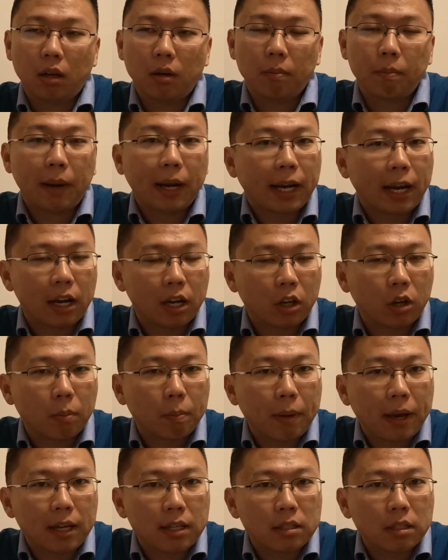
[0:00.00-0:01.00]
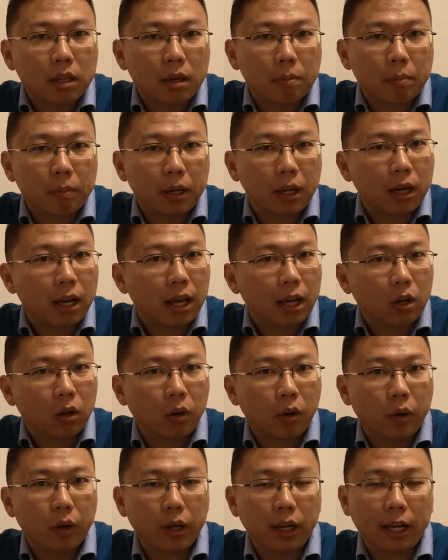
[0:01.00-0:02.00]
mechanical based company like
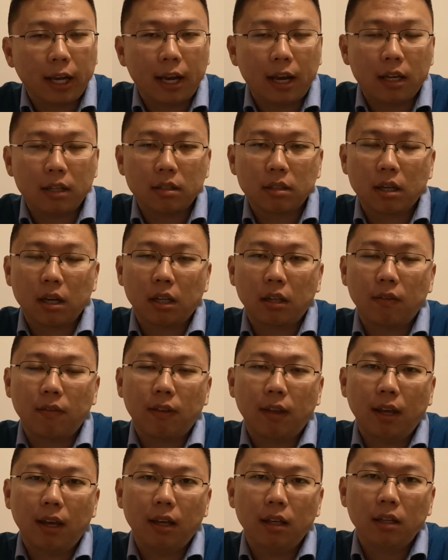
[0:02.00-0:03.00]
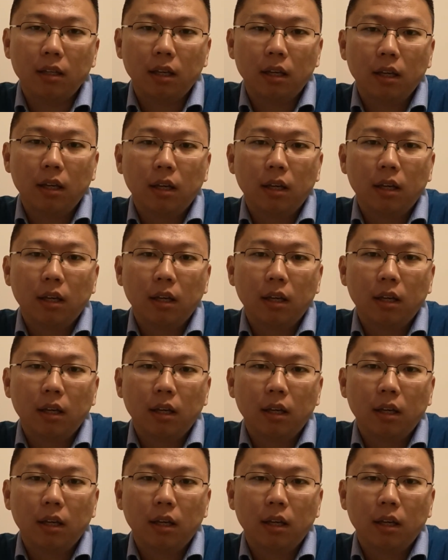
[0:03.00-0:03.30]
oil and gas kind of thing,